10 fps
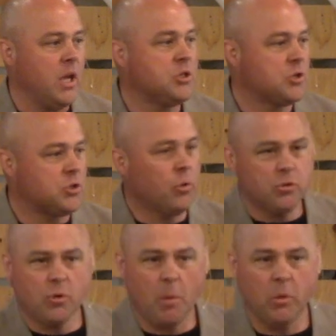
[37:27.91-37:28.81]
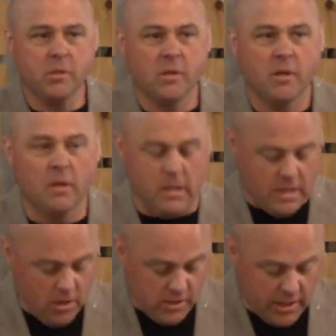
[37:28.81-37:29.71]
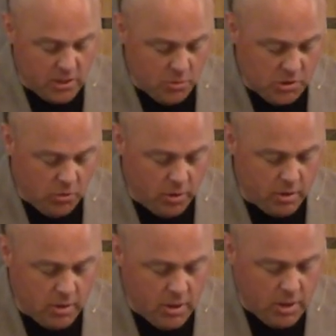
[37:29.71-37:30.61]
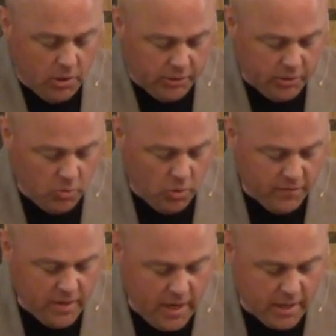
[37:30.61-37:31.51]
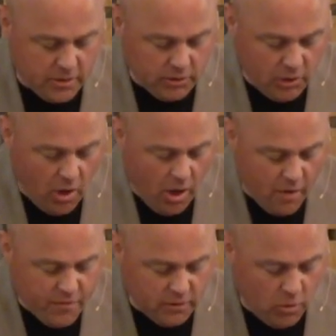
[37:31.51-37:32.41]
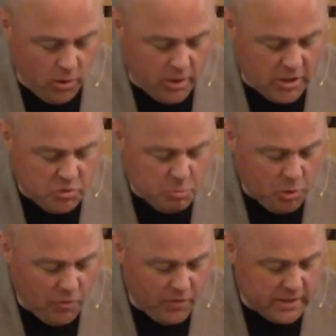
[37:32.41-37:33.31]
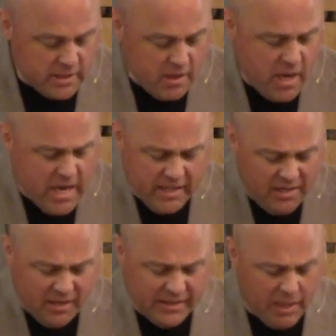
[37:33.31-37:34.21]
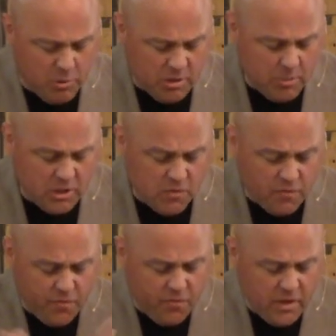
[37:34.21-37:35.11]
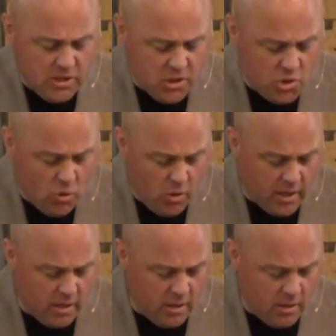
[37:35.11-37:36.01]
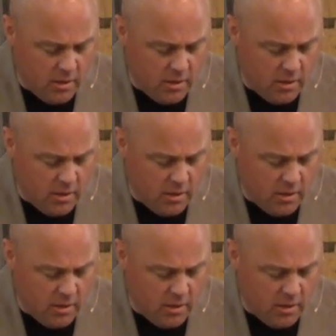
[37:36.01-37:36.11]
Is your soul troubled? Here's how you restore it. You look to the Word of God. The law of the Lord is perfect. It's not, it's not laborsome, it's a, it's a joy.